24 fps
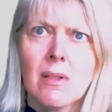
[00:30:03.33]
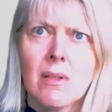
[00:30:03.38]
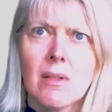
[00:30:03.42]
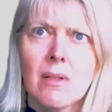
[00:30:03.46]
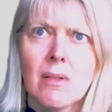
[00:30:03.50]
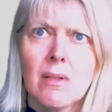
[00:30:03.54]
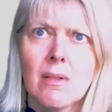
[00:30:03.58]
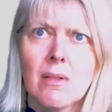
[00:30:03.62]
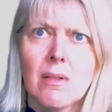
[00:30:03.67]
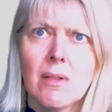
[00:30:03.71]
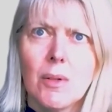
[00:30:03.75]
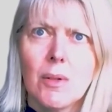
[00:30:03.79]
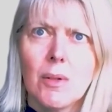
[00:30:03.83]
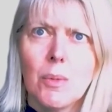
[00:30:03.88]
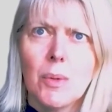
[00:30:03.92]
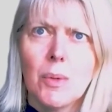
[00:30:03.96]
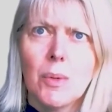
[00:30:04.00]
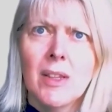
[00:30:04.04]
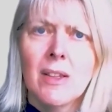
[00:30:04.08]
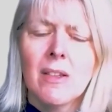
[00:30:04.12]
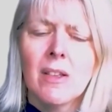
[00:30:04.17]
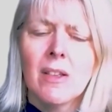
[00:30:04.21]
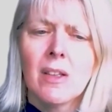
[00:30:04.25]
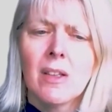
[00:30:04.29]
Windsor
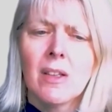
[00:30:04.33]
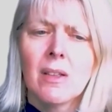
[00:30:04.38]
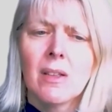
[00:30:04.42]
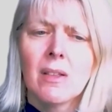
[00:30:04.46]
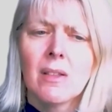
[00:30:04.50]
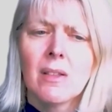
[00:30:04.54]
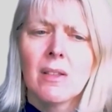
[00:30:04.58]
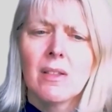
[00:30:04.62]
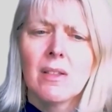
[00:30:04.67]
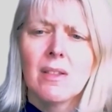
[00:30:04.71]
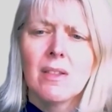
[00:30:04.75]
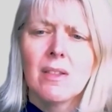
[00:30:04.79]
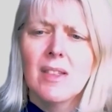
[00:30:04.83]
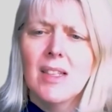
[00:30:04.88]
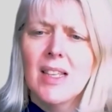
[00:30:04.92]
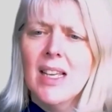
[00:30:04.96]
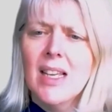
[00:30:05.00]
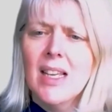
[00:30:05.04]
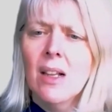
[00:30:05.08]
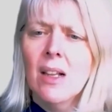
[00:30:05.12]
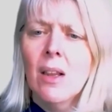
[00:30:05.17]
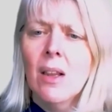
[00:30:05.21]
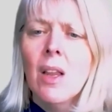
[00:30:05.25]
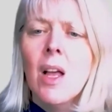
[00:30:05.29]
deal.
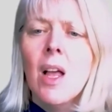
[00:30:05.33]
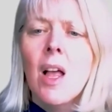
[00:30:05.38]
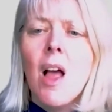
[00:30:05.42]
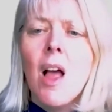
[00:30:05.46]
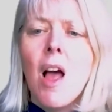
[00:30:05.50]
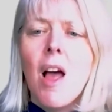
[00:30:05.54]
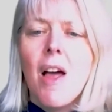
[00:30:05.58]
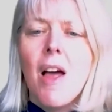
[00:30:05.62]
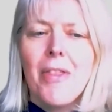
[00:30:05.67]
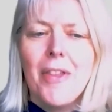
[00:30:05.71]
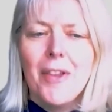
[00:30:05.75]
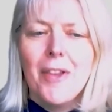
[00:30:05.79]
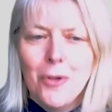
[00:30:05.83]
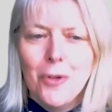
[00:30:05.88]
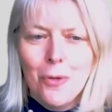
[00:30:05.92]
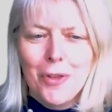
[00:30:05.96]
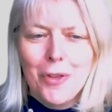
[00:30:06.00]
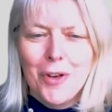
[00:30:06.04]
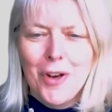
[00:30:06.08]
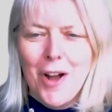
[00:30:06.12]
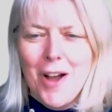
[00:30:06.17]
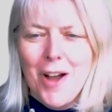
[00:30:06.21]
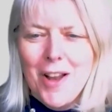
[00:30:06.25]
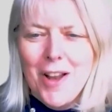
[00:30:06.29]
The Northern
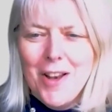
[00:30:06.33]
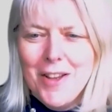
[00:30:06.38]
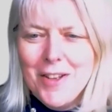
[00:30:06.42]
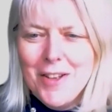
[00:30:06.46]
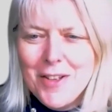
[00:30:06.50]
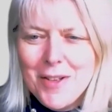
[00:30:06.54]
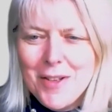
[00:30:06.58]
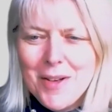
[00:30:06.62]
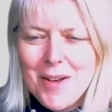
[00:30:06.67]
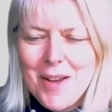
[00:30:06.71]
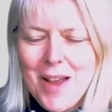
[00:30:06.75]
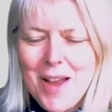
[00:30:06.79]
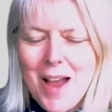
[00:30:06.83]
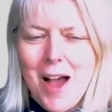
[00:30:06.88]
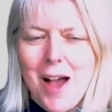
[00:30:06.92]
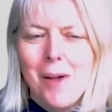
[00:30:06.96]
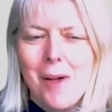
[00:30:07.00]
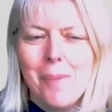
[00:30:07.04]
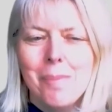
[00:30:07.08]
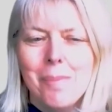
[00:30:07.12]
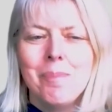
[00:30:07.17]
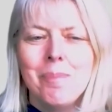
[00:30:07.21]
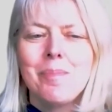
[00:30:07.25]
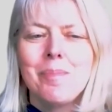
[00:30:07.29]
Ireland
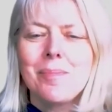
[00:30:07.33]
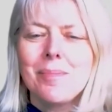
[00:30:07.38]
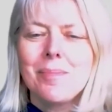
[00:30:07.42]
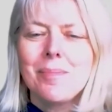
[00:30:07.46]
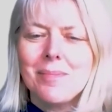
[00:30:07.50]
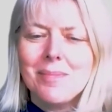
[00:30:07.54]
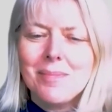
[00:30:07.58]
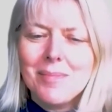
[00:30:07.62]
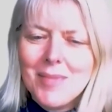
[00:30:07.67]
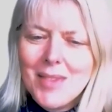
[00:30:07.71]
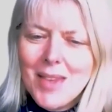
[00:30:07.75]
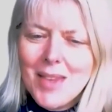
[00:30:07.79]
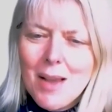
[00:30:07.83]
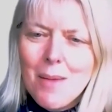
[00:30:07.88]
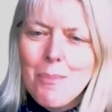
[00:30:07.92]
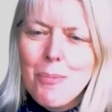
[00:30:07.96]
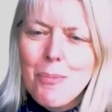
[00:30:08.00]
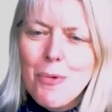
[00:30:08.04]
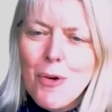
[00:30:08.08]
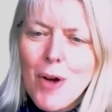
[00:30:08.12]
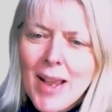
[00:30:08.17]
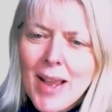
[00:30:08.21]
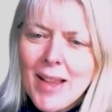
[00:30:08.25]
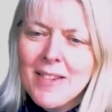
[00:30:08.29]

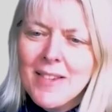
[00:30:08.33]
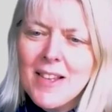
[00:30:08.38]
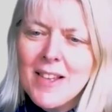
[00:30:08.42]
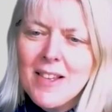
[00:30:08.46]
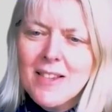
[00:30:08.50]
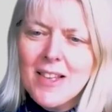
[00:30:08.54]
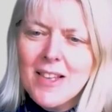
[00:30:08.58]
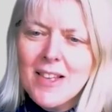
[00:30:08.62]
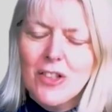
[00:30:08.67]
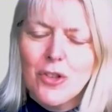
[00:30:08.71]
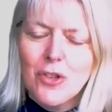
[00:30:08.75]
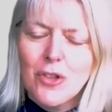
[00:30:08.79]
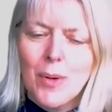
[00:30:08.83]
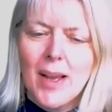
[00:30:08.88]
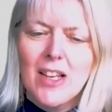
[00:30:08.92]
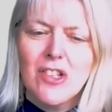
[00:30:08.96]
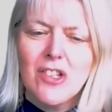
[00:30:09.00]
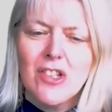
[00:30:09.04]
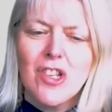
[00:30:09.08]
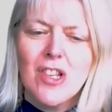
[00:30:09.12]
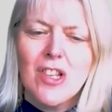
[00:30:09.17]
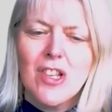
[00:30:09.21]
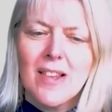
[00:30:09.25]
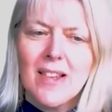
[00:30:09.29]
Brexit situation
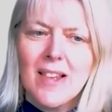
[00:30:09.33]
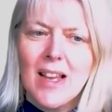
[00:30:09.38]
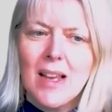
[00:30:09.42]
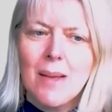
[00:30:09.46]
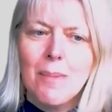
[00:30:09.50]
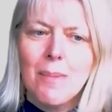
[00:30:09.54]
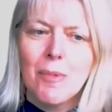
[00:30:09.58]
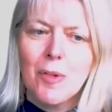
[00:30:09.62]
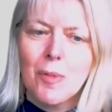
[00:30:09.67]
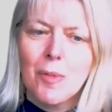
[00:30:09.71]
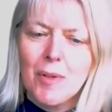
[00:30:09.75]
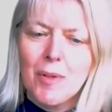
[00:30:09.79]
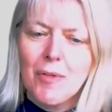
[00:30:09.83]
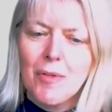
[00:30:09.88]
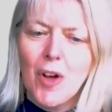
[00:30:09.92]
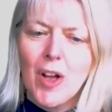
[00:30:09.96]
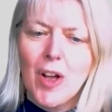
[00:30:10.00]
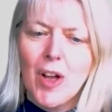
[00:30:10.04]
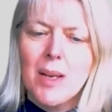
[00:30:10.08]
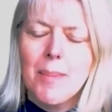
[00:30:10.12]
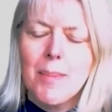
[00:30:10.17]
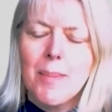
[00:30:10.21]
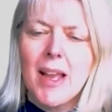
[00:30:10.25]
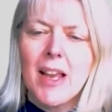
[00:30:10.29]
seems to be finally
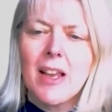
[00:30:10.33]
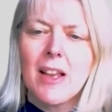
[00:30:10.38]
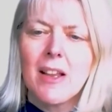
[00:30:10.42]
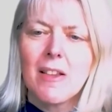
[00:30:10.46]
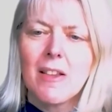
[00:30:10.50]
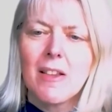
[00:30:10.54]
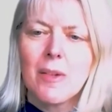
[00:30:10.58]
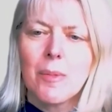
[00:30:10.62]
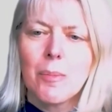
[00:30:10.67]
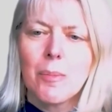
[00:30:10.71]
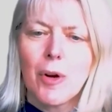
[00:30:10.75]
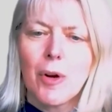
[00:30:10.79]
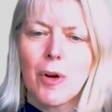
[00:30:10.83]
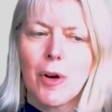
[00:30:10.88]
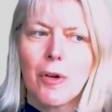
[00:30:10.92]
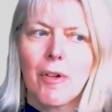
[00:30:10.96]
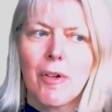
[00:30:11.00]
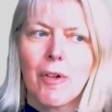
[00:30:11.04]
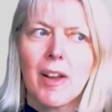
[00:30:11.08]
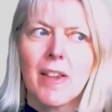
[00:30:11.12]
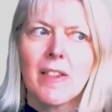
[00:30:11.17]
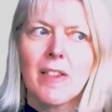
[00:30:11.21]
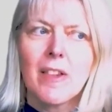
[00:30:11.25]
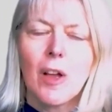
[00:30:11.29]
making some progress.
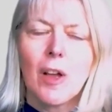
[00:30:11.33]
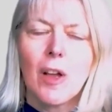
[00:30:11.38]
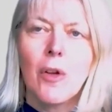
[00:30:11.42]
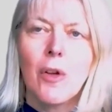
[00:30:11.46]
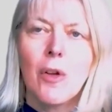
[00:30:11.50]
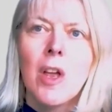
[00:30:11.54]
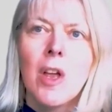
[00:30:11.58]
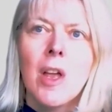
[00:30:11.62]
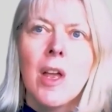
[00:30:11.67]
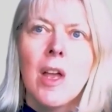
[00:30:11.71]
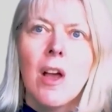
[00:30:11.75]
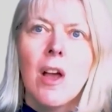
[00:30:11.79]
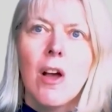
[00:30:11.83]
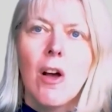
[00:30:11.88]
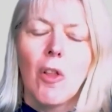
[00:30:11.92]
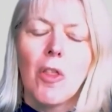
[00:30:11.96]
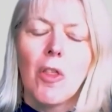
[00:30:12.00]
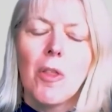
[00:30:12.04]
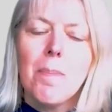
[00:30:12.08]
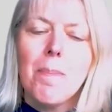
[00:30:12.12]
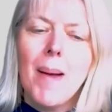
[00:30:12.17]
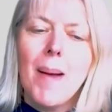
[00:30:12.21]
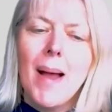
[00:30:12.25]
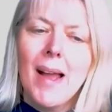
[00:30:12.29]
So on the back
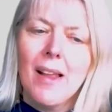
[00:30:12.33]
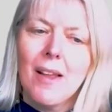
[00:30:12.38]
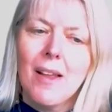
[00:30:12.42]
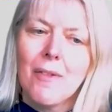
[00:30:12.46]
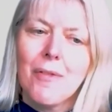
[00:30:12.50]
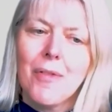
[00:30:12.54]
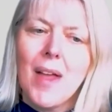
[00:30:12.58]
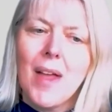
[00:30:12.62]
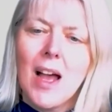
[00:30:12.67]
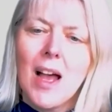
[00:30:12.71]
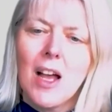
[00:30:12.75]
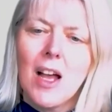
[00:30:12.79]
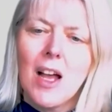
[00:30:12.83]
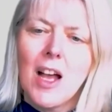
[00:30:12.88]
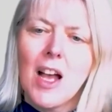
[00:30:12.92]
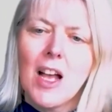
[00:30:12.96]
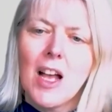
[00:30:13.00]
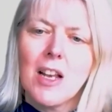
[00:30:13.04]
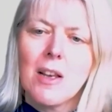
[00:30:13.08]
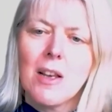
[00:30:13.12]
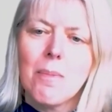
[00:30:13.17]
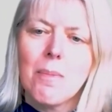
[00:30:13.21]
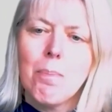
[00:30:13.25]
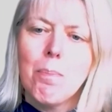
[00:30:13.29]
of that, and
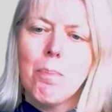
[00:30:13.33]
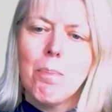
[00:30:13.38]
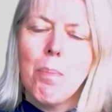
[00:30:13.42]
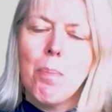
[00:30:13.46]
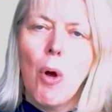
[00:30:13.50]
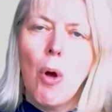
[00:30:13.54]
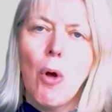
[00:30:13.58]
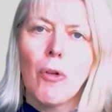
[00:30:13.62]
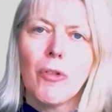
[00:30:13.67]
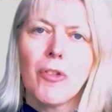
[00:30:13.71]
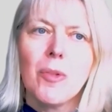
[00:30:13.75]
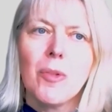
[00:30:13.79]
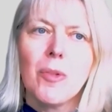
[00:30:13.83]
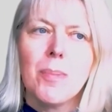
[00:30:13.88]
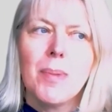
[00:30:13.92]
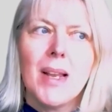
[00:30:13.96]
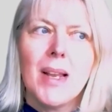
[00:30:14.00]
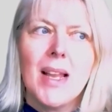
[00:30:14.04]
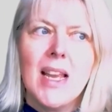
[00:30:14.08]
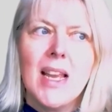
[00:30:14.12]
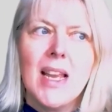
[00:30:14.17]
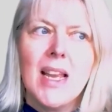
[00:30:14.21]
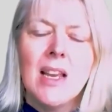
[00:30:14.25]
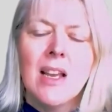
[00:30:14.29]
possibly
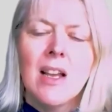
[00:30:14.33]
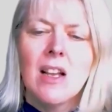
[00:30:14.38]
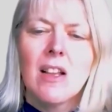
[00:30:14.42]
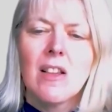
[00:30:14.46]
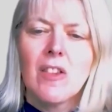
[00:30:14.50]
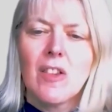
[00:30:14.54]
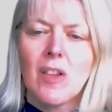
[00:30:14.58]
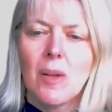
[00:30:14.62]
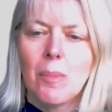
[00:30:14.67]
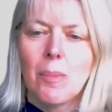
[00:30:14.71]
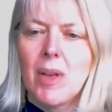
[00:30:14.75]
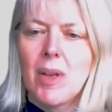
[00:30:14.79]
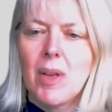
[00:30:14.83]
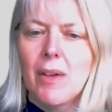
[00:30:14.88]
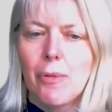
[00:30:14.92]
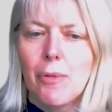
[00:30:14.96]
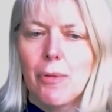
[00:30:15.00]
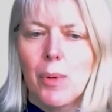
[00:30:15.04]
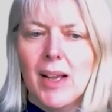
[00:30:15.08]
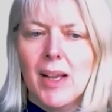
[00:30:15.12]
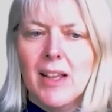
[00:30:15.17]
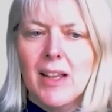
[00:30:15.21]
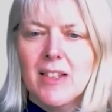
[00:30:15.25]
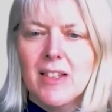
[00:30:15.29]
some giveaways in
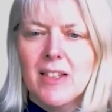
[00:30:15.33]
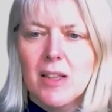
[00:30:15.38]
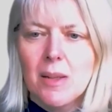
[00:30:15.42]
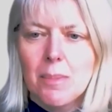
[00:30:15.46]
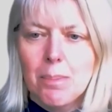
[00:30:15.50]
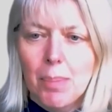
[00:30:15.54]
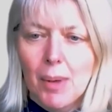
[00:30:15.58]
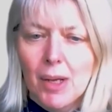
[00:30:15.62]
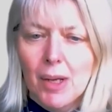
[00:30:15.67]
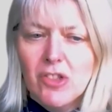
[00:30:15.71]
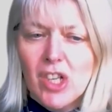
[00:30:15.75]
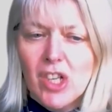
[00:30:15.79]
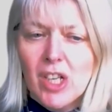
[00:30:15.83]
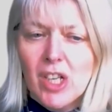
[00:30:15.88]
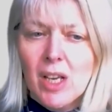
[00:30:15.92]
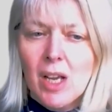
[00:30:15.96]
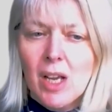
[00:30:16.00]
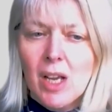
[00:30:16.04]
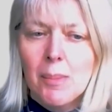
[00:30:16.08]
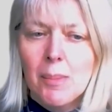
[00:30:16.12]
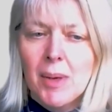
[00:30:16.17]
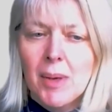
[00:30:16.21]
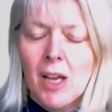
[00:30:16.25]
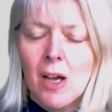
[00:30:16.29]
the budget coming
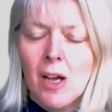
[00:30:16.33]
up,